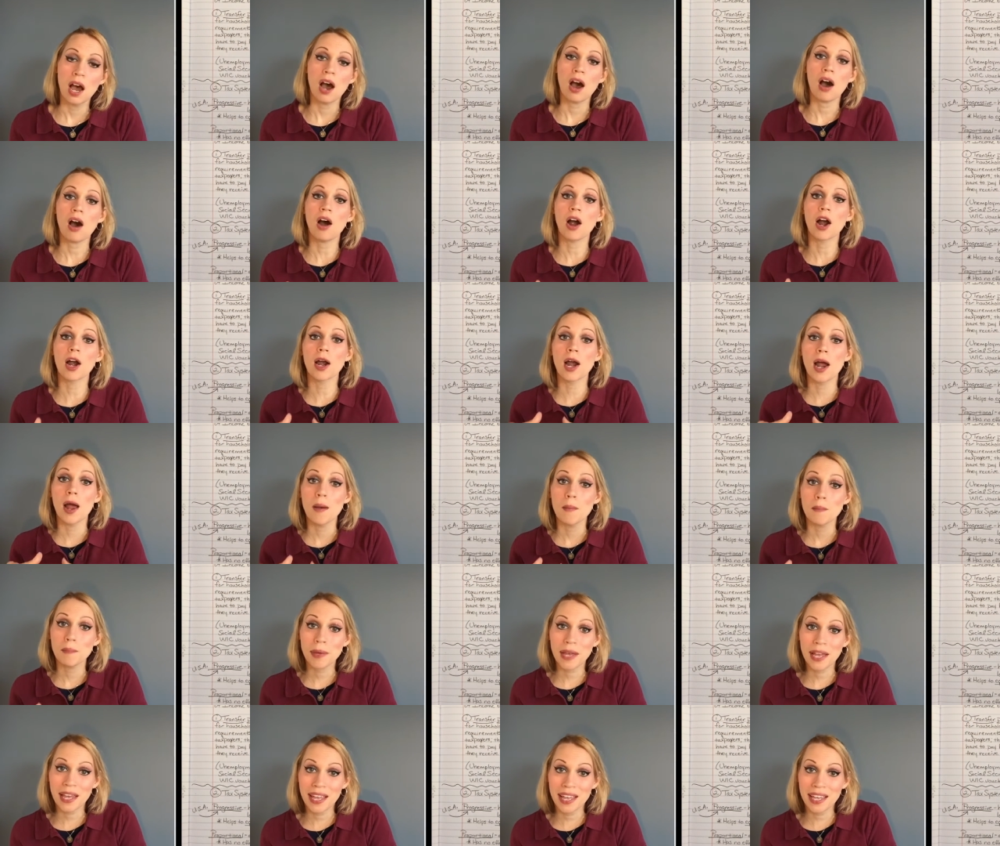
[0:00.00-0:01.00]
are
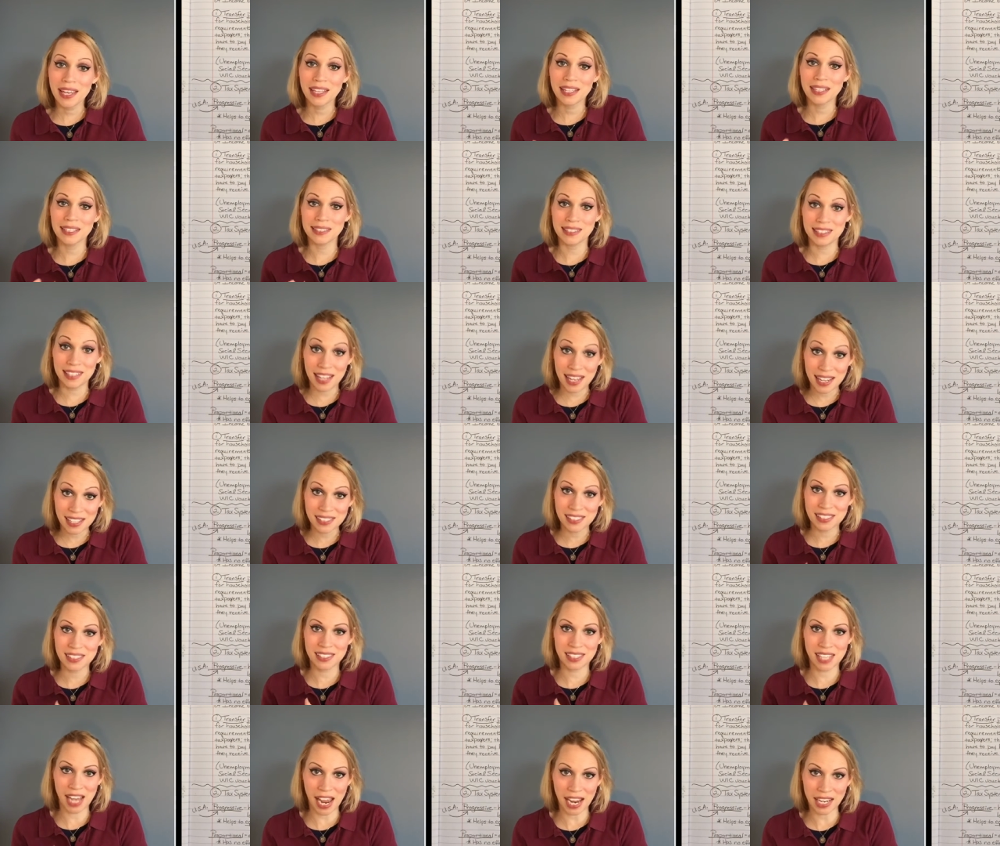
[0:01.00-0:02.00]
paying
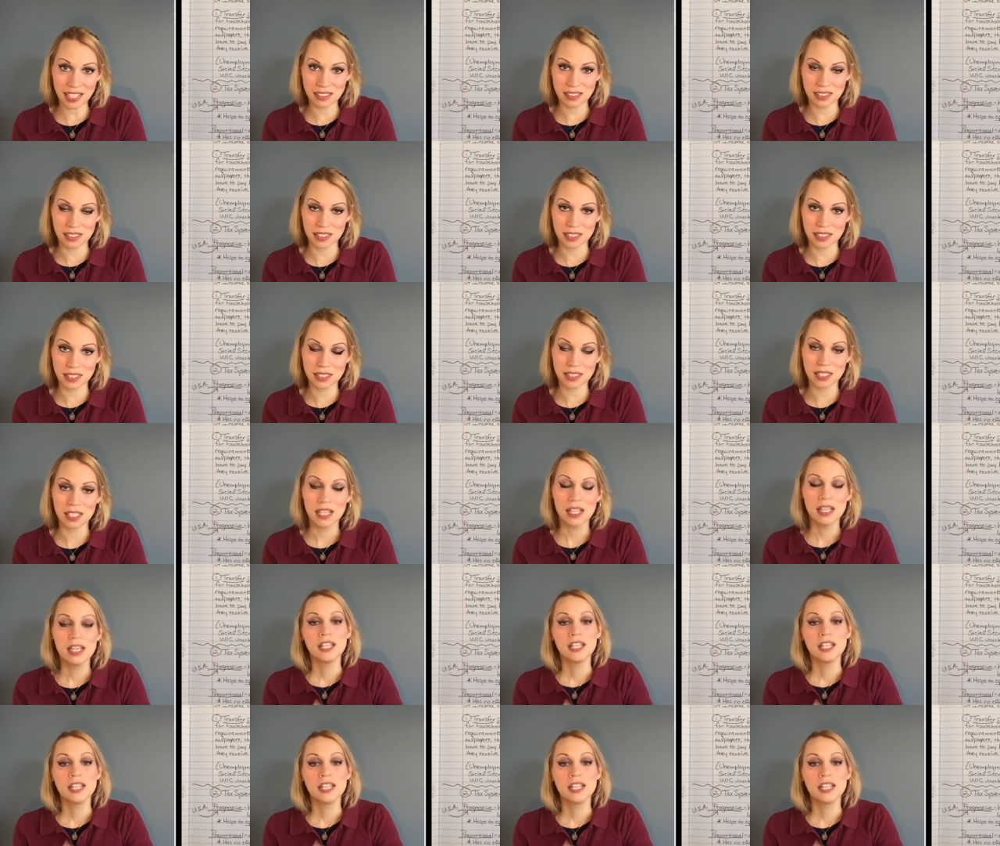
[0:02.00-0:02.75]
less taxes.